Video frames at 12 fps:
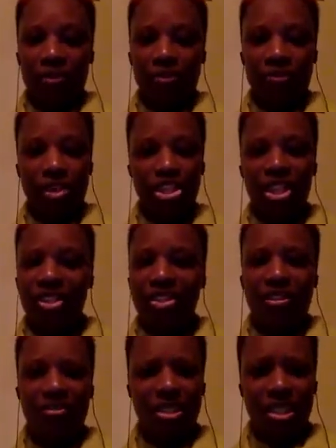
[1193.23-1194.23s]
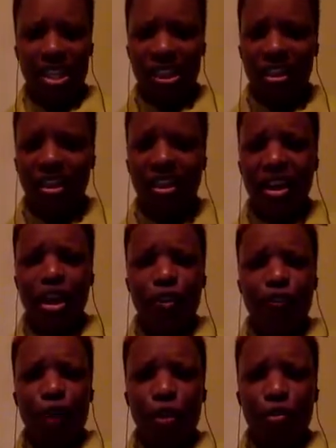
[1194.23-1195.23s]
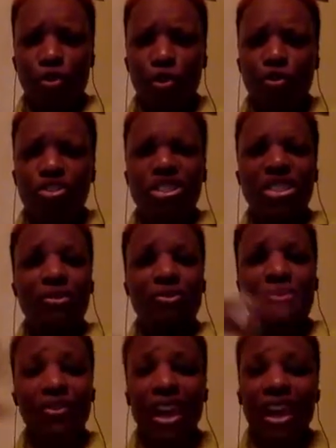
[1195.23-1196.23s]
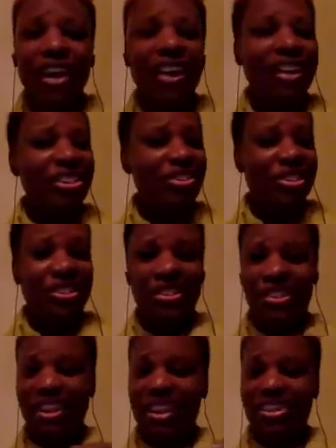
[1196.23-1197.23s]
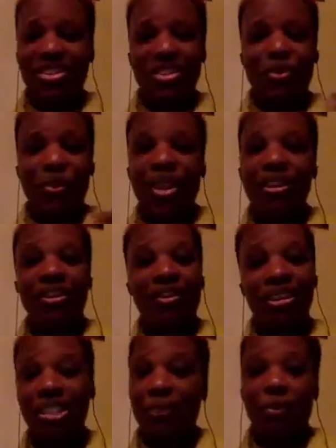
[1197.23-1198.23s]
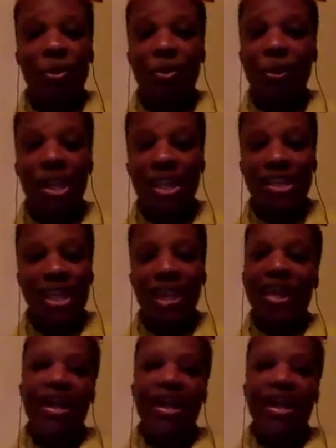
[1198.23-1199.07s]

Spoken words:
sheets of zinc from roof just fly and just went their separate ways. Like